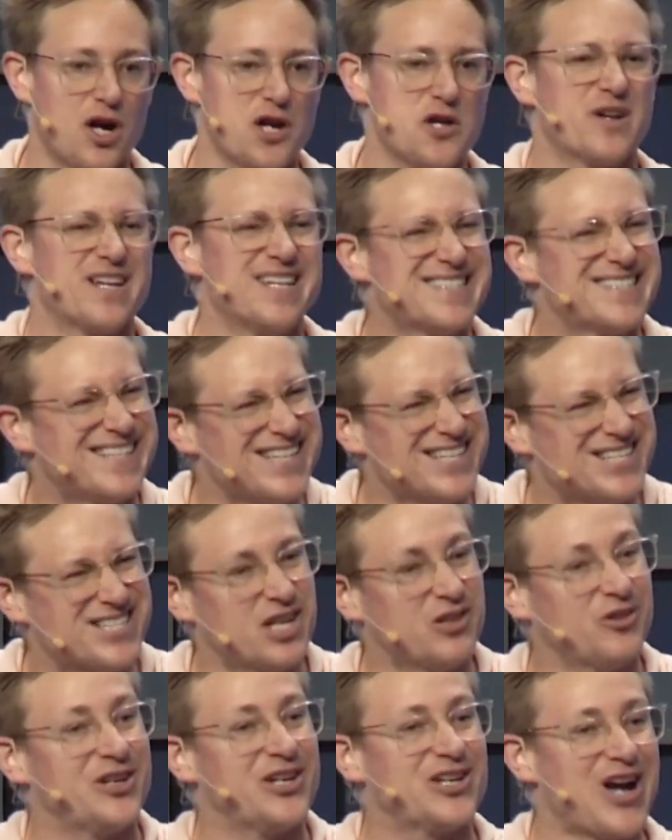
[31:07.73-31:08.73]
Are you
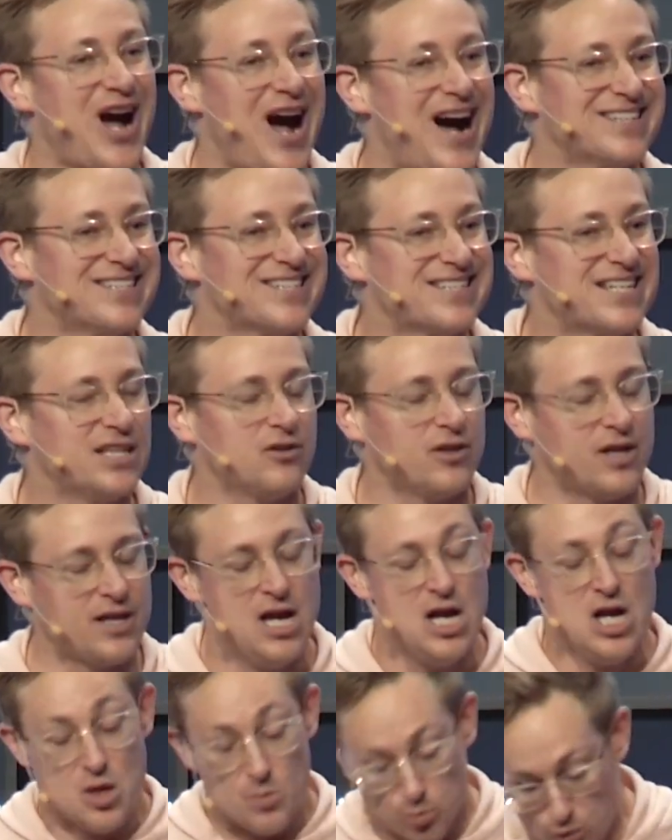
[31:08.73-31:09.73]
consistently, constantly
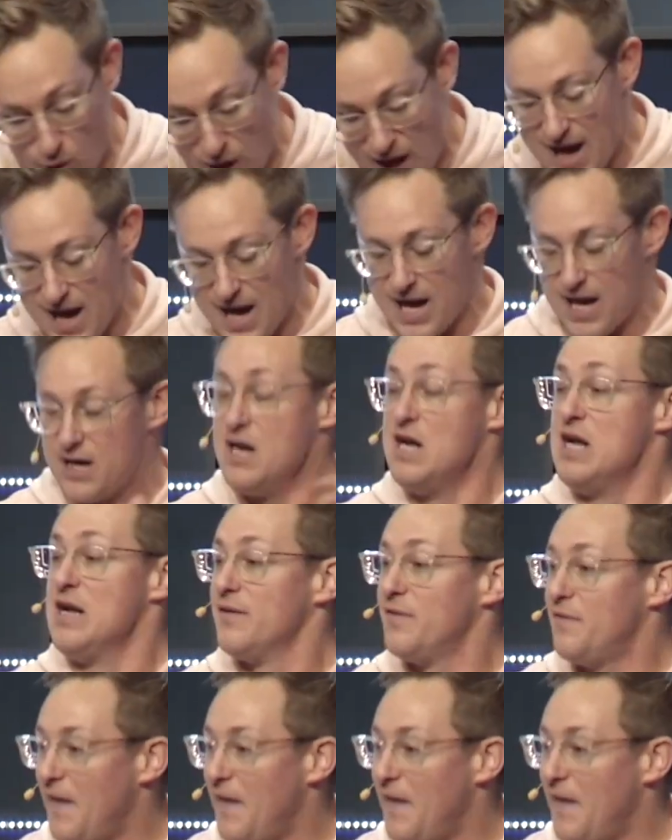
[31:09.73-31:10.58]
praying,